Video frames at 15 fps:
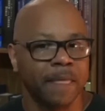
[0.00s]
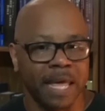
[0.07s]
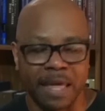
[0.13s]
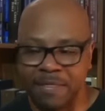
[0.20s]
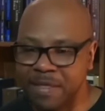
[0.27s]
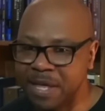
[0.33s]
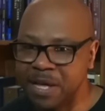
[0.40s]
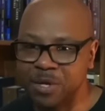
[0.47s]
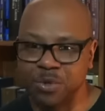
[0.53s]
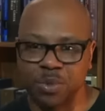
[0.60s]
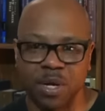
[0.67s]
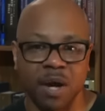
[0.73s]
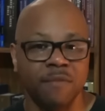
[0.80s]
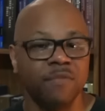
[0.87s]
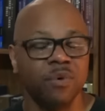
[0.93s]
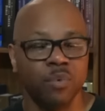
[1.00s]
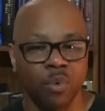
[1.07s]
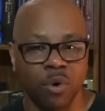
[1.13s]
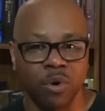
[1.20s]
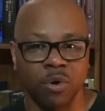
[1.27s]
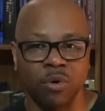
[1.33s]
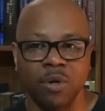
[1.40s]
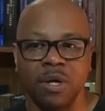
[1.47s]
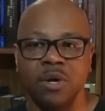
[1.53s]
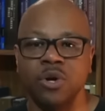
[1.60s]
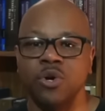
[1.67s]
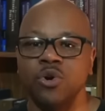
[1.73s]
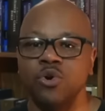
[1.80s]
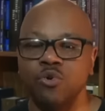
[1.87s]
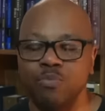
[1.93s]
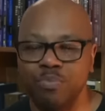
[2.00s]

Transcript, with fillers: in the history of the world who